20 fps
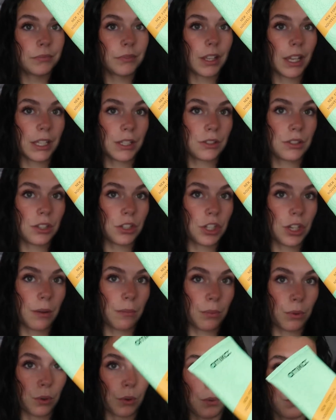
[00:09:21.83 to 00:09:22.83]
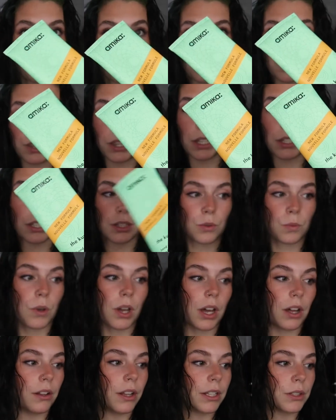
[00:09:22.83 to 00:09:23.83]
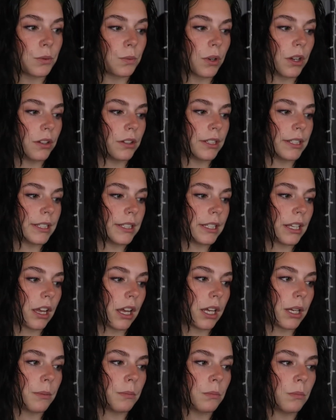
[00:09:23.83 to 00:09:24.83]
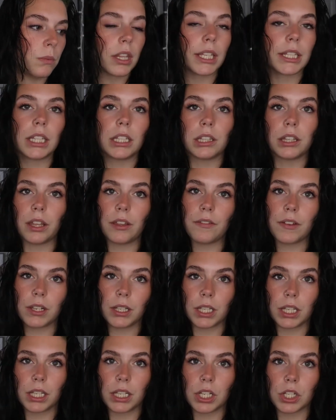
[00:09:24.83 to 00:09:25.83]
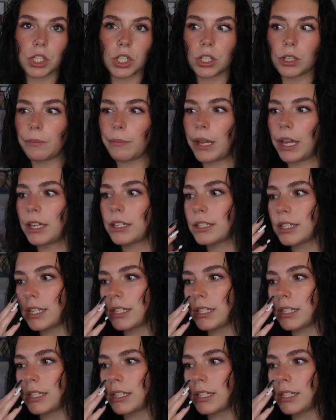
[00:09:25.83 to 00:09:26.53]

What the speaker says: I use the shampoo with this as well as like the leave-in conditioner mask.